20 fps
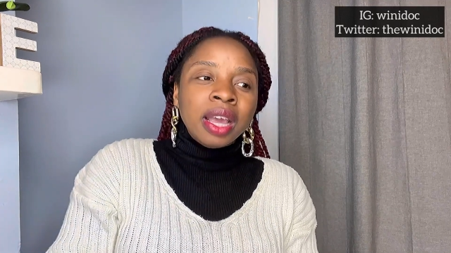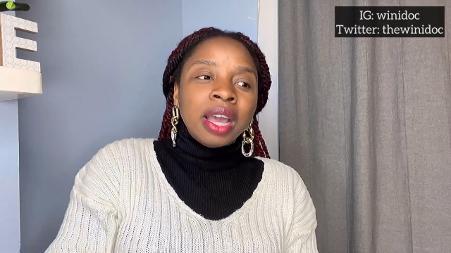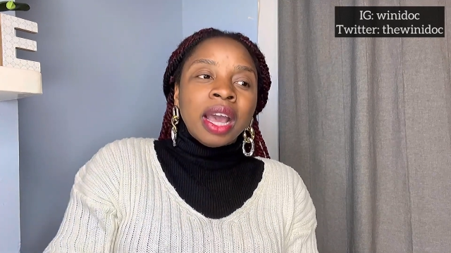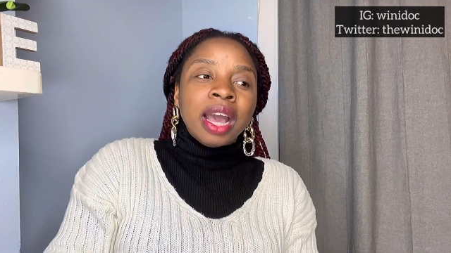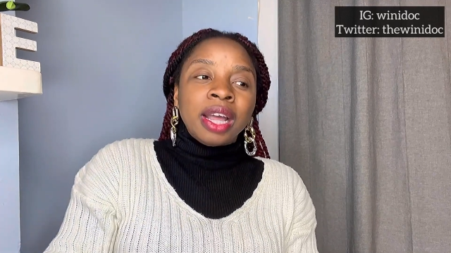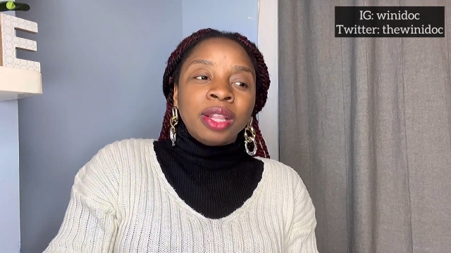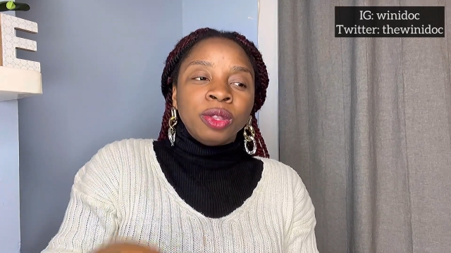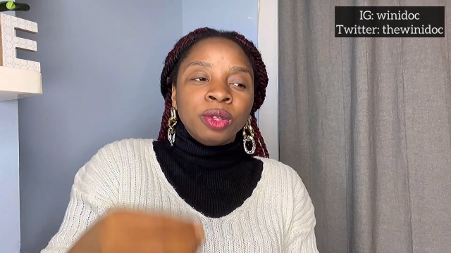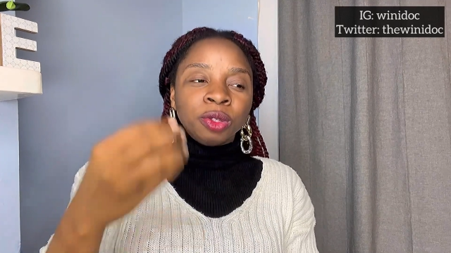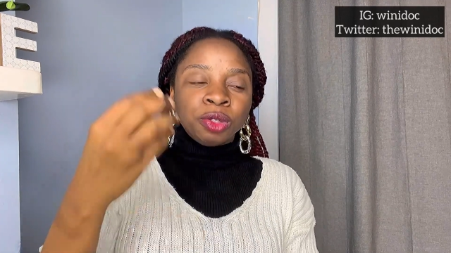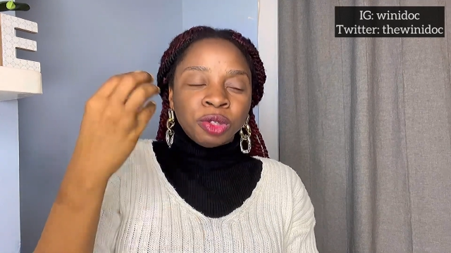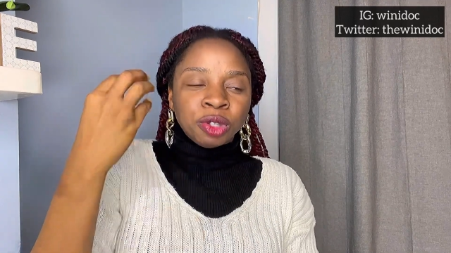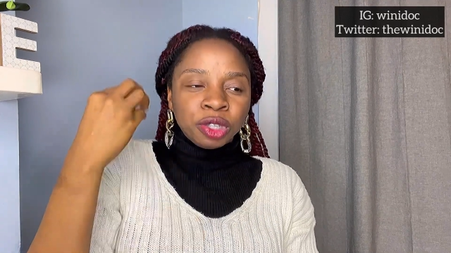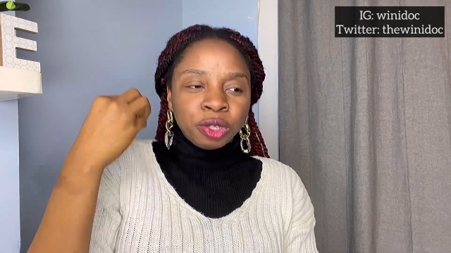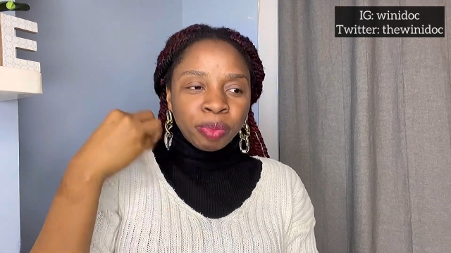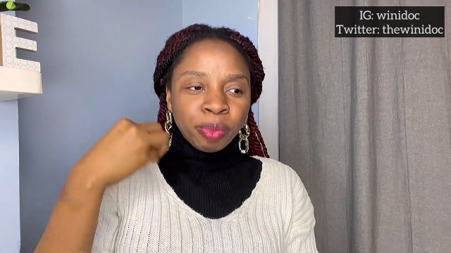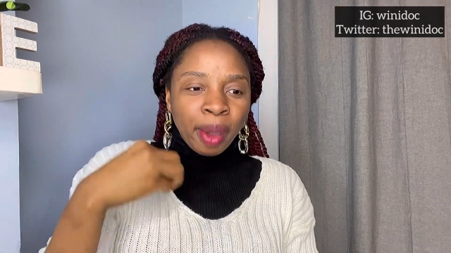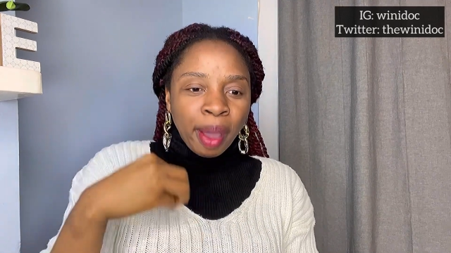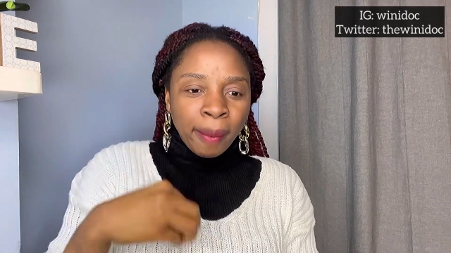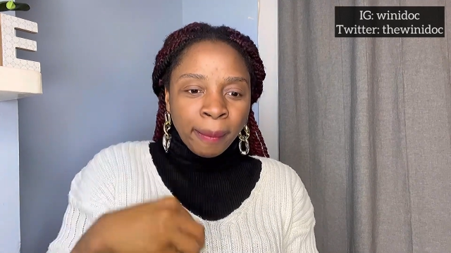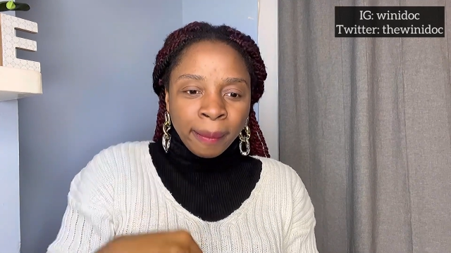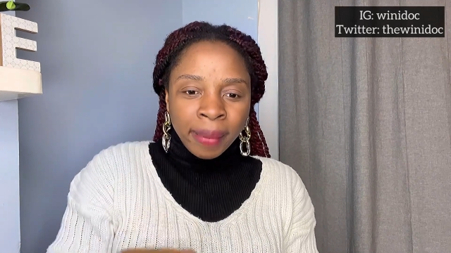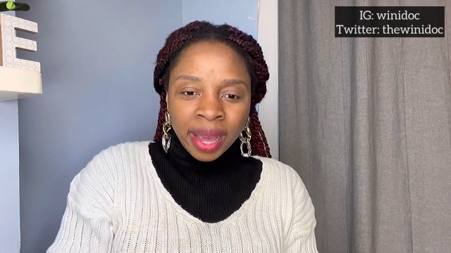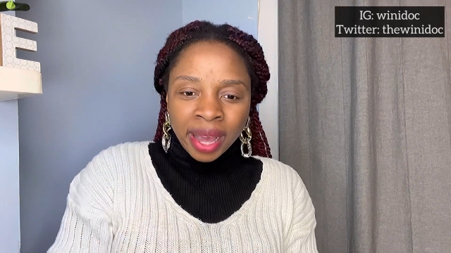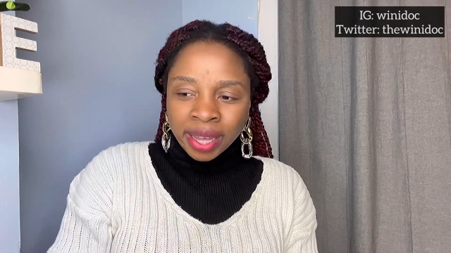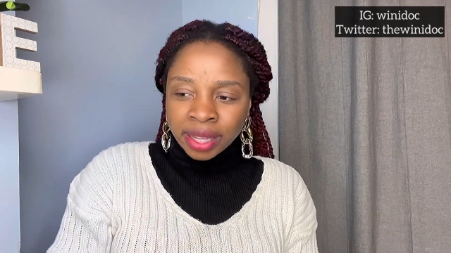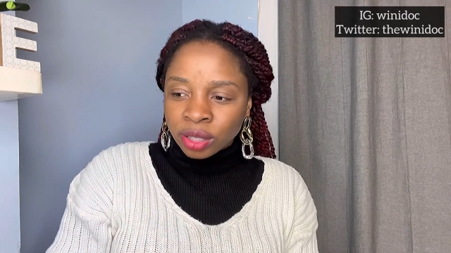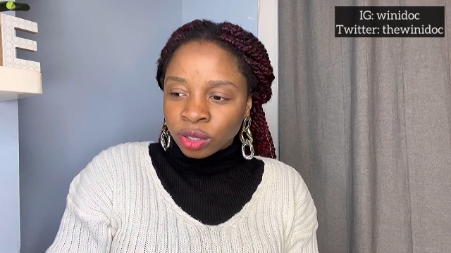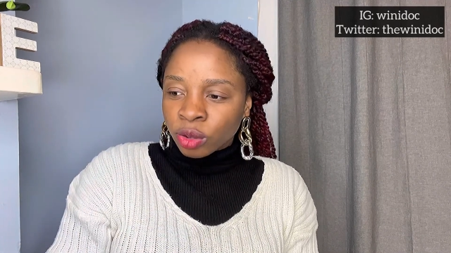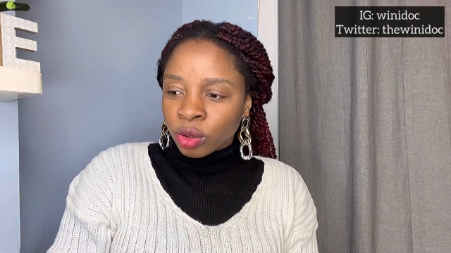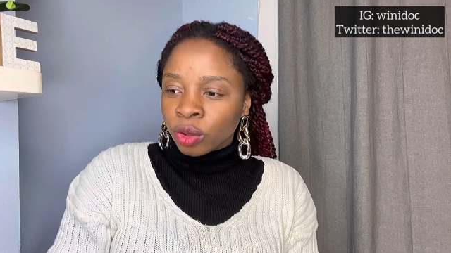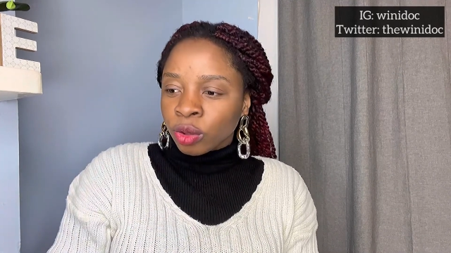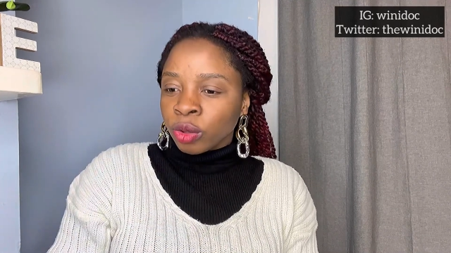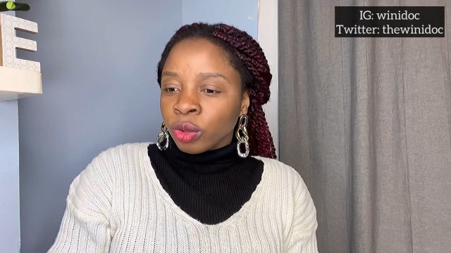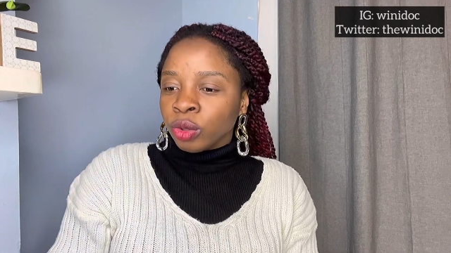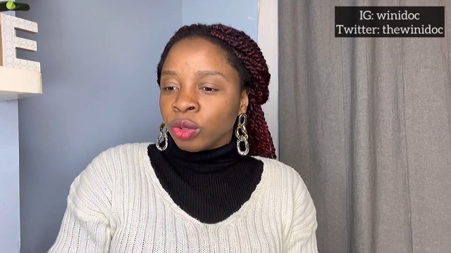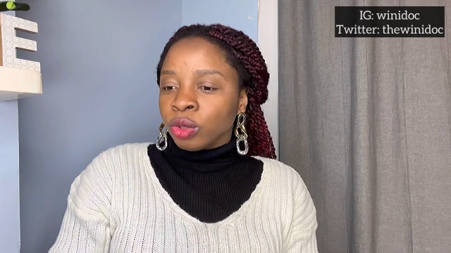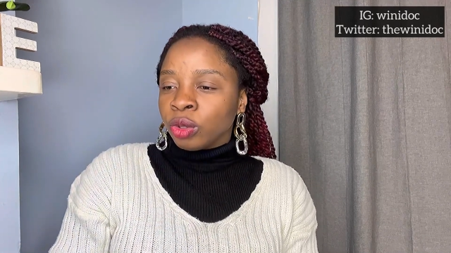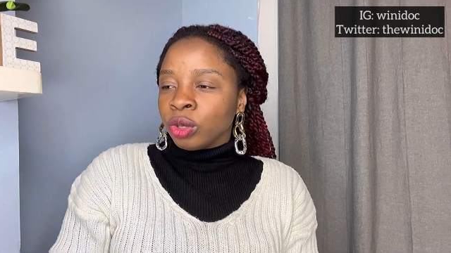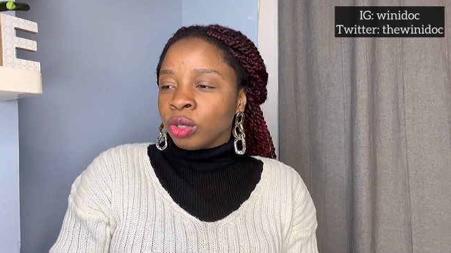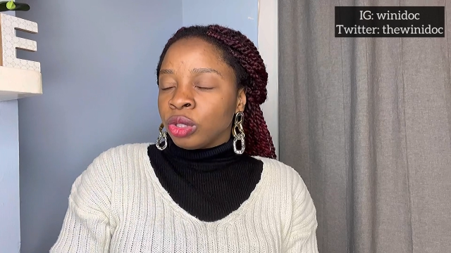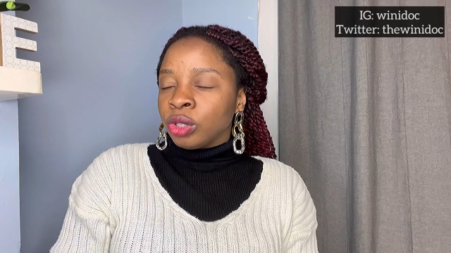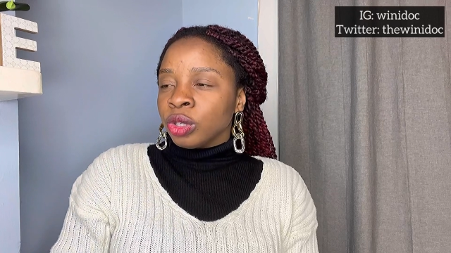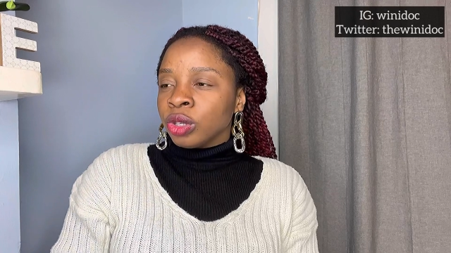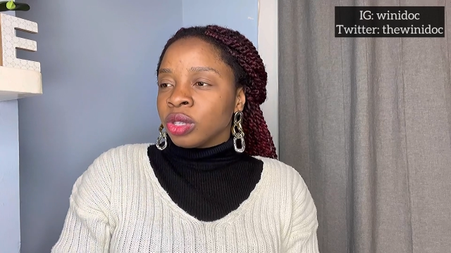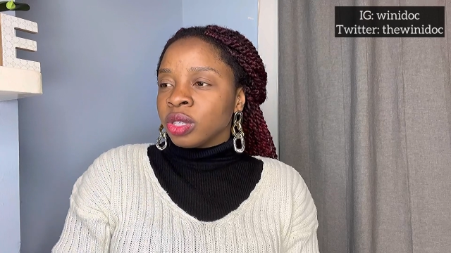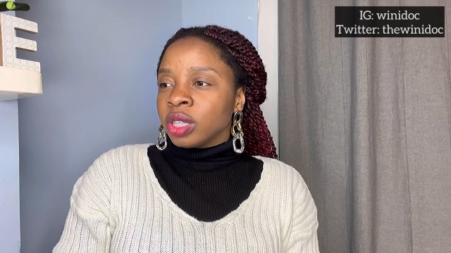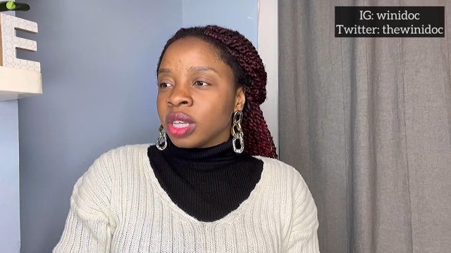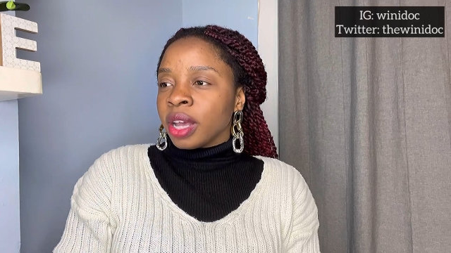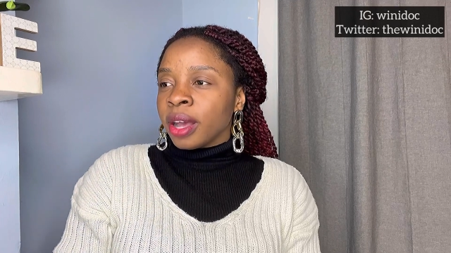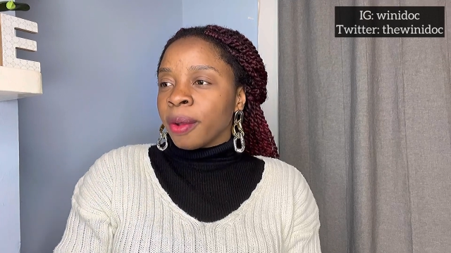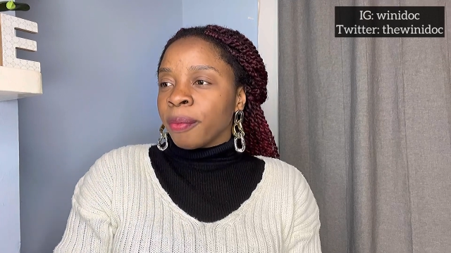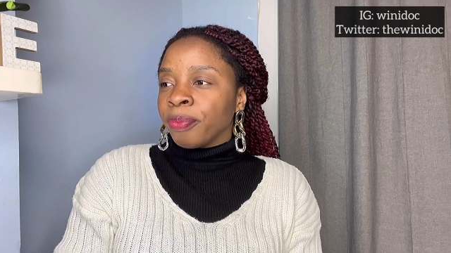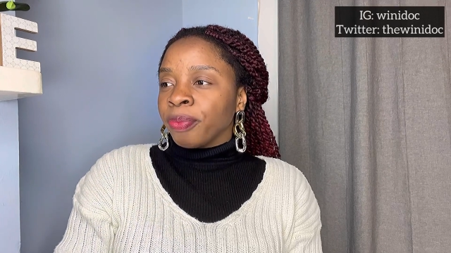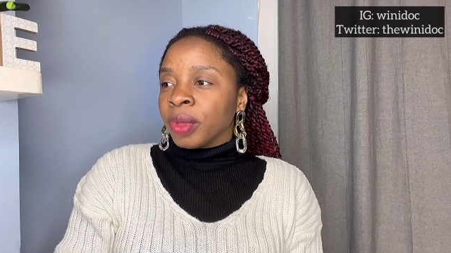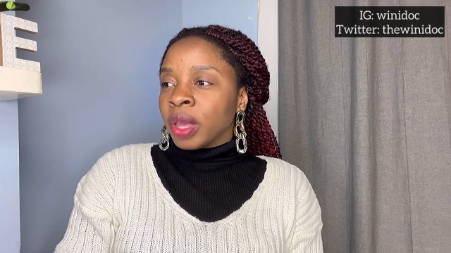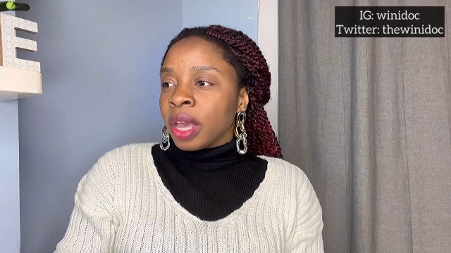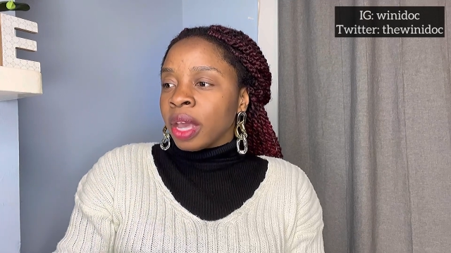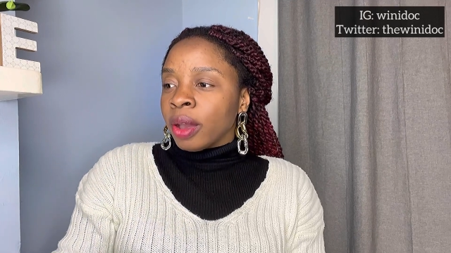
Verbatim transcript: and not just my mind or not just um